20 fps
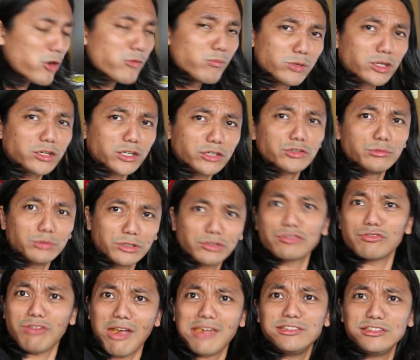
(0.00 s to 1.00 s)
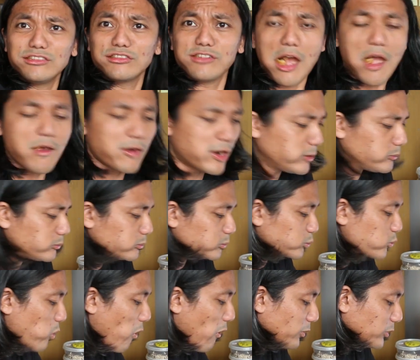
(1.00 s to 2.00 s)
Because it was a Chinese guy,
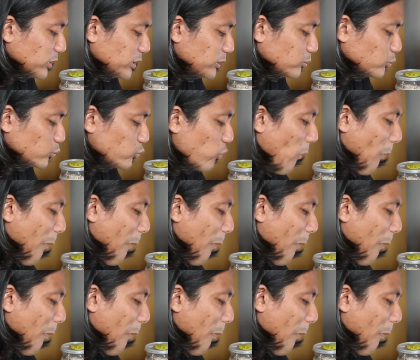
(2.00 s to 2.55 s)
right?